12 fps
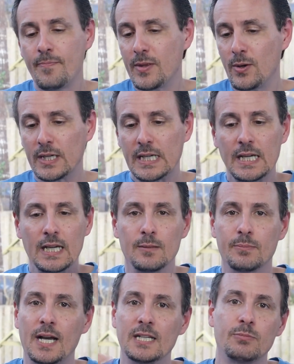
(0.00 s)
you know,
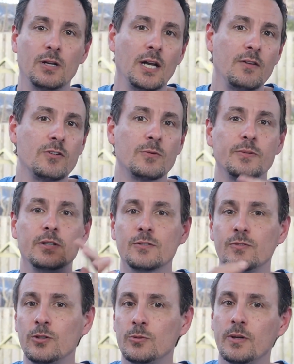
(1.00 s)
again, past behavior predicts
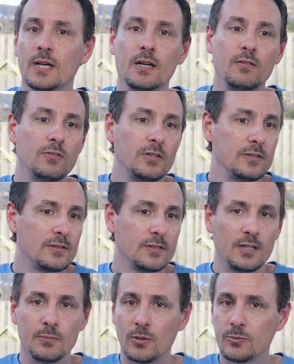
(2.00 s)
future behavior. He's
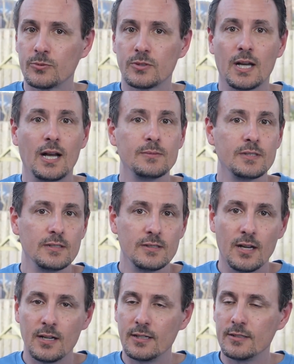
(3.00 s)
said it multiple times and he's
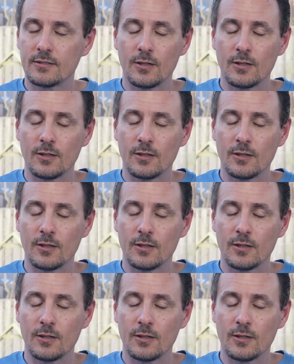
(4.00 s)
done it.